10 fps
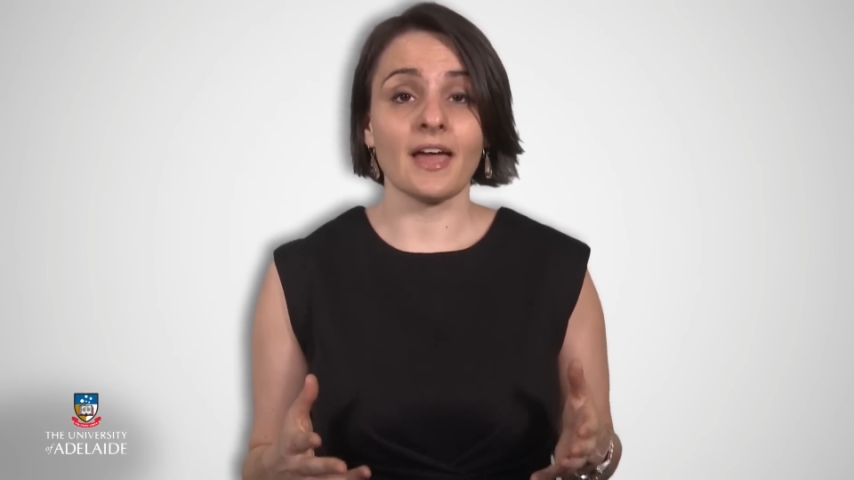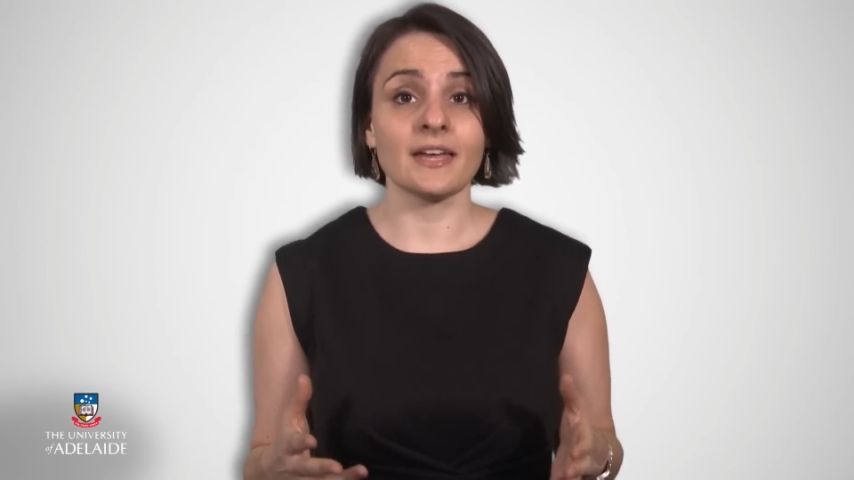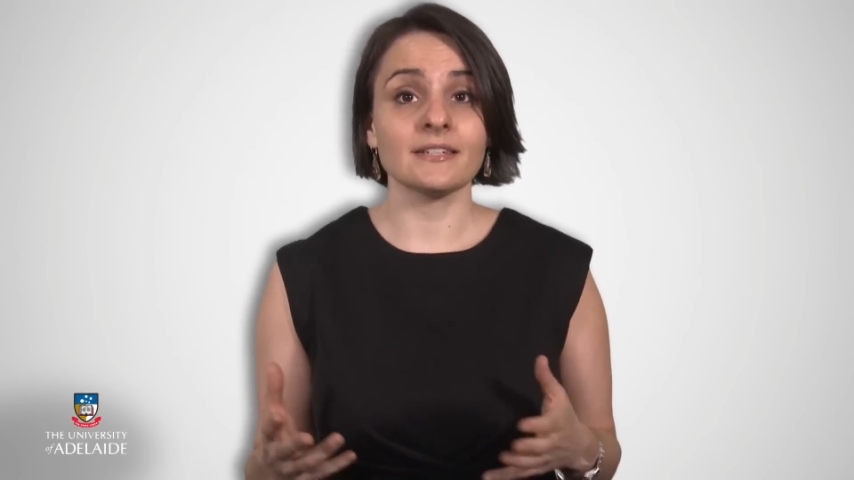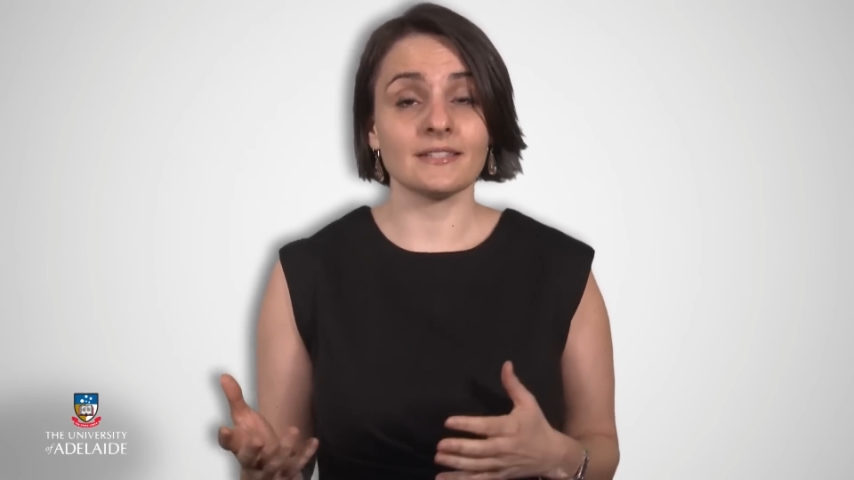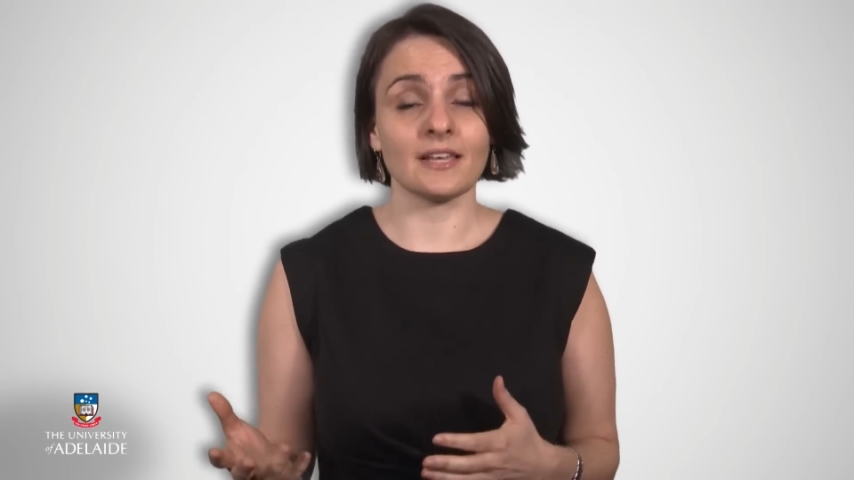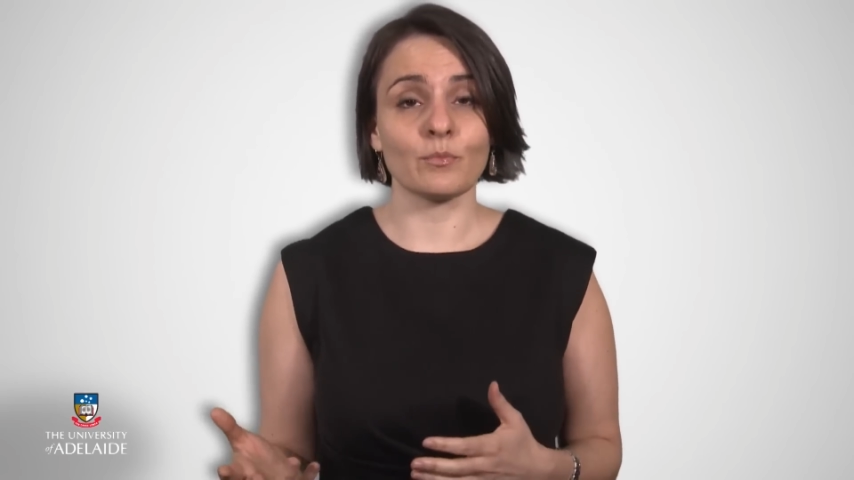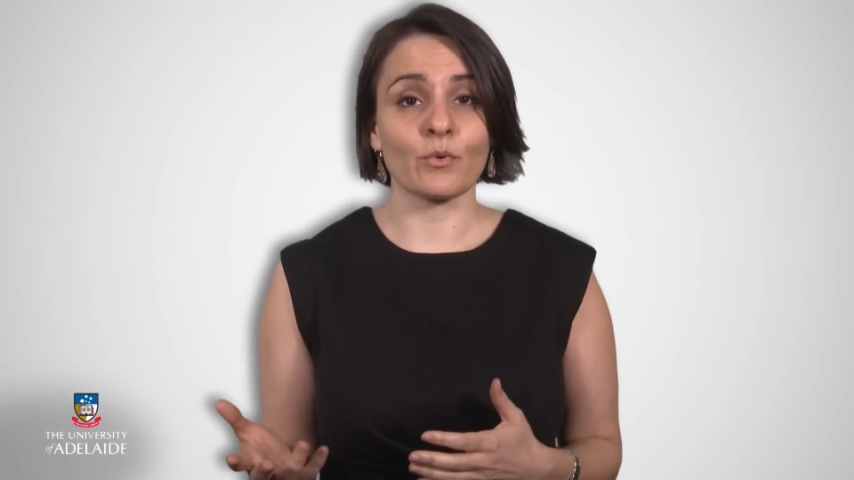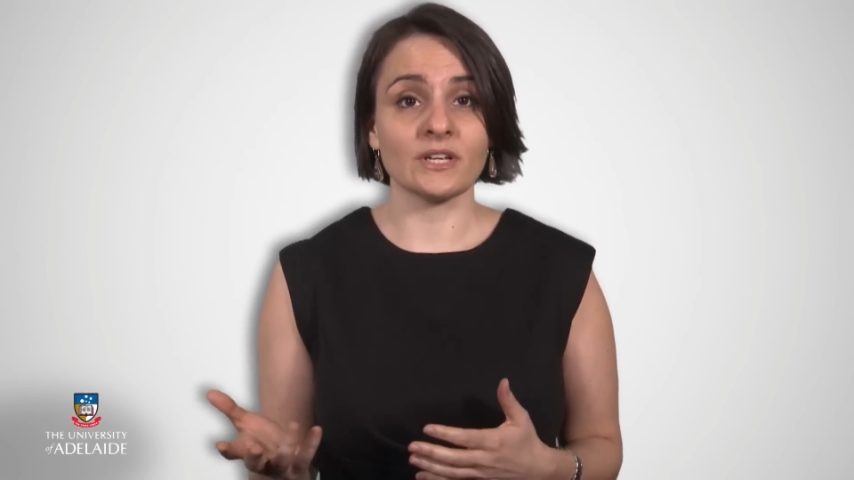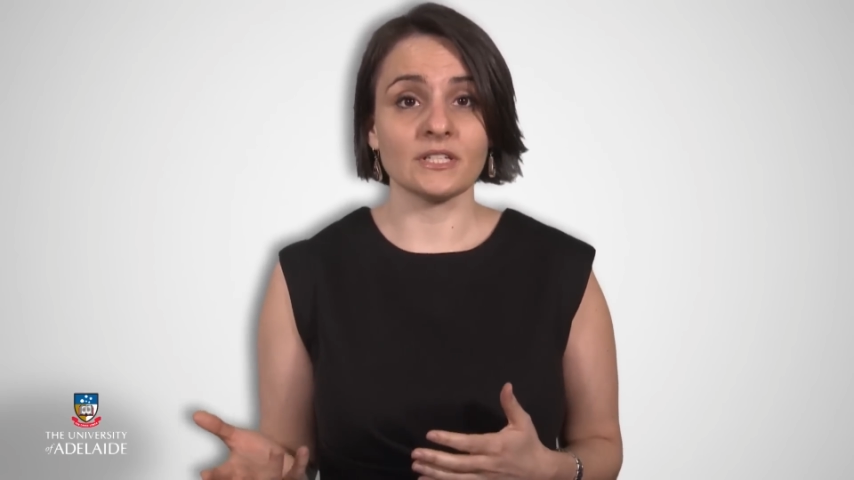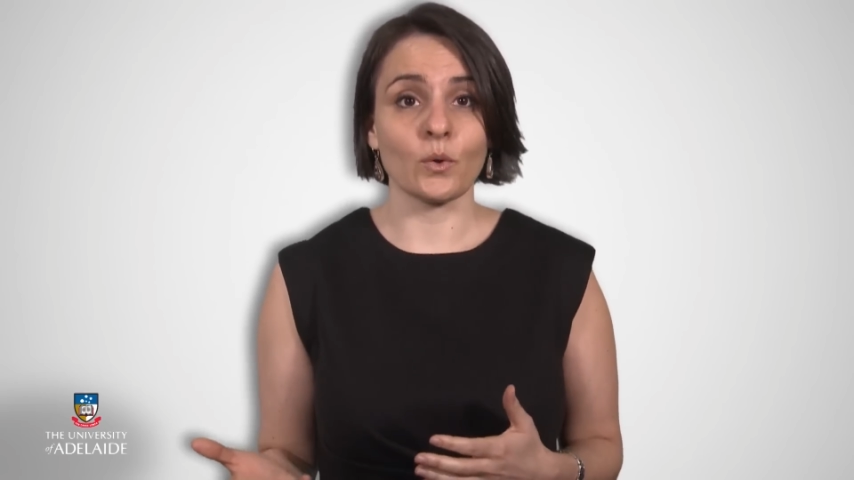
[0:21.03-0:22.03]
and
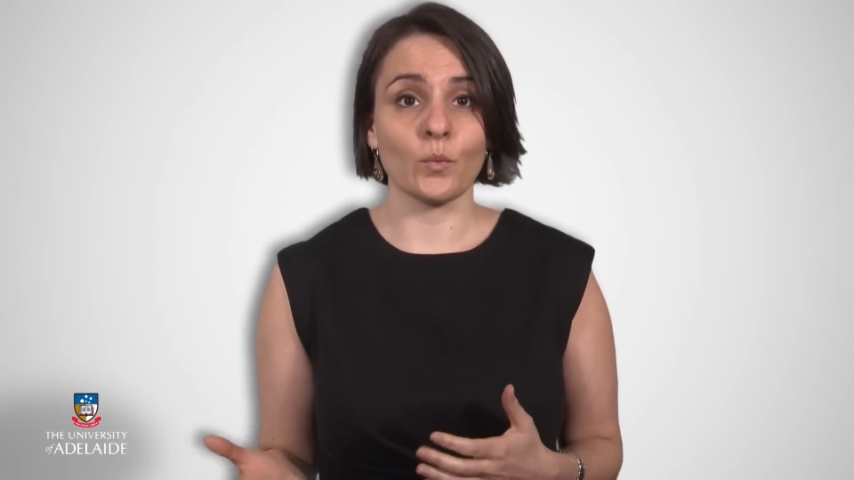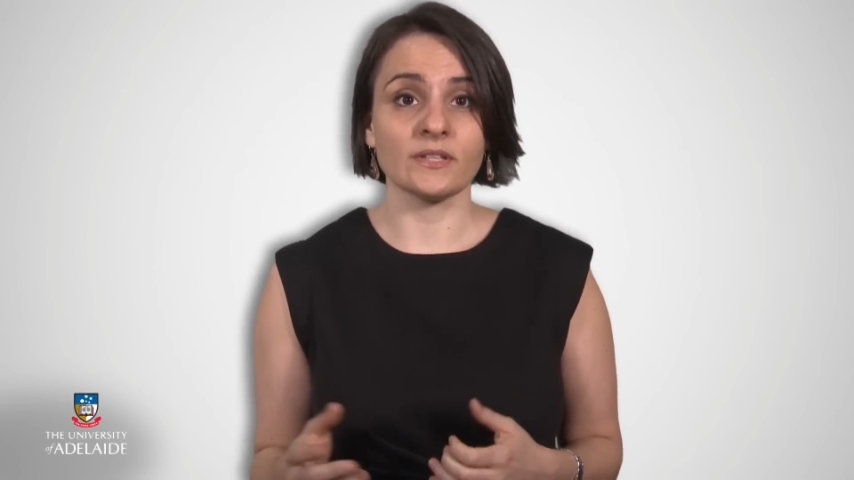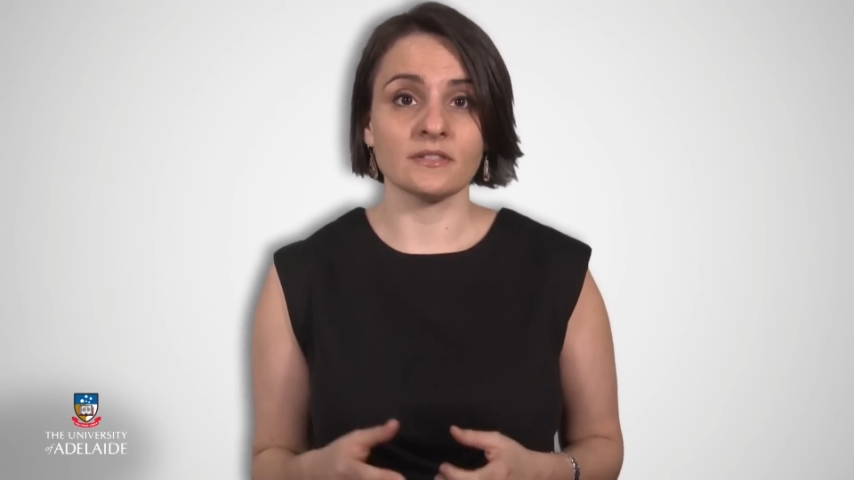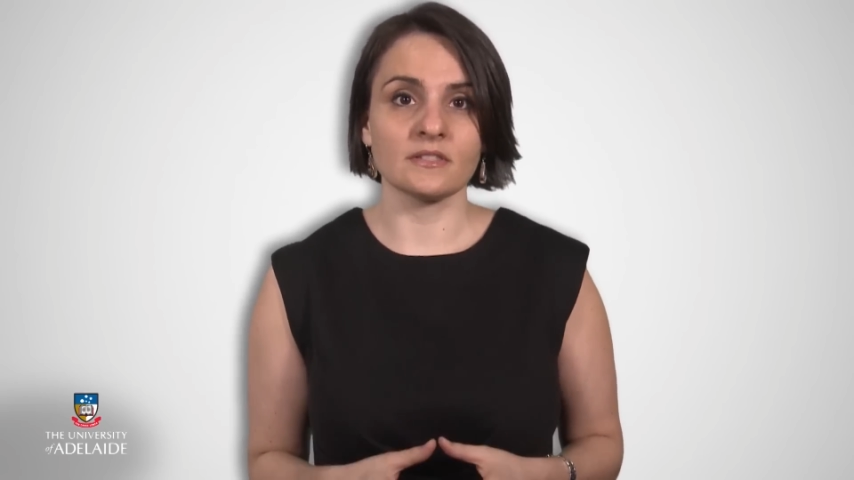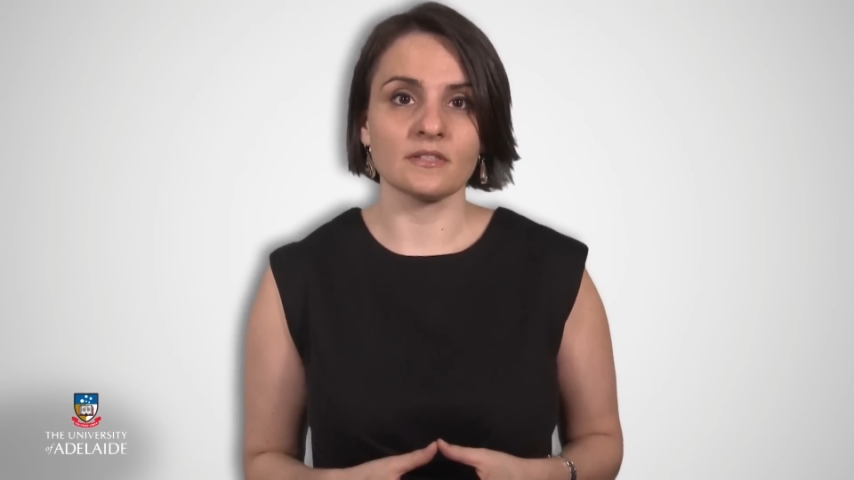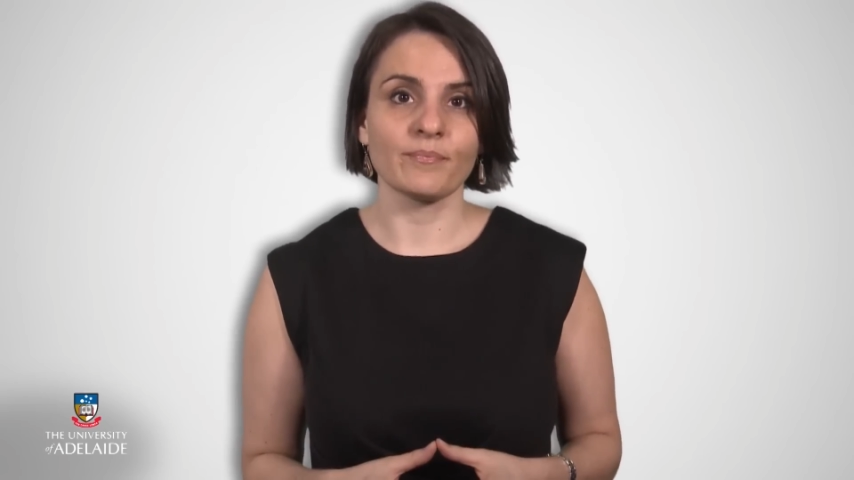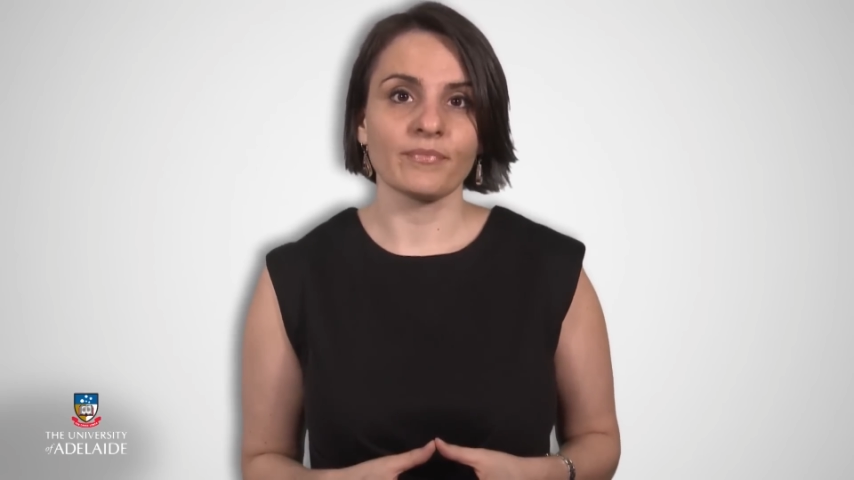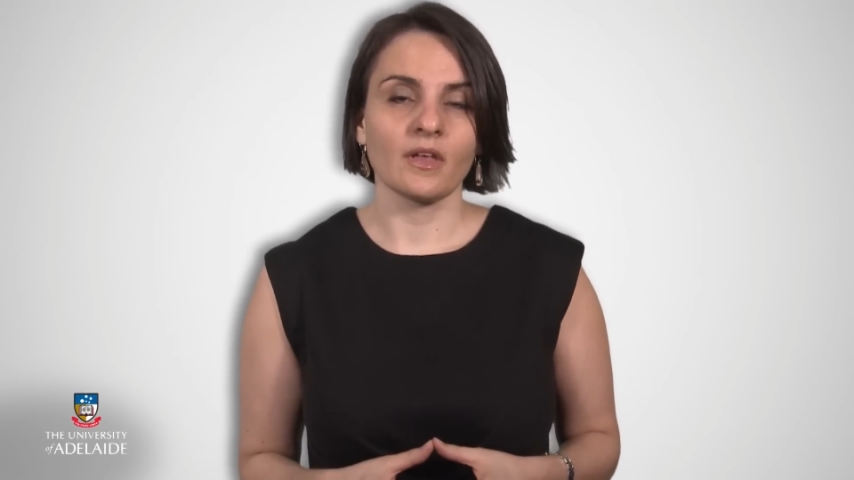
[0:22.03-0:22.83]
celebrating wins.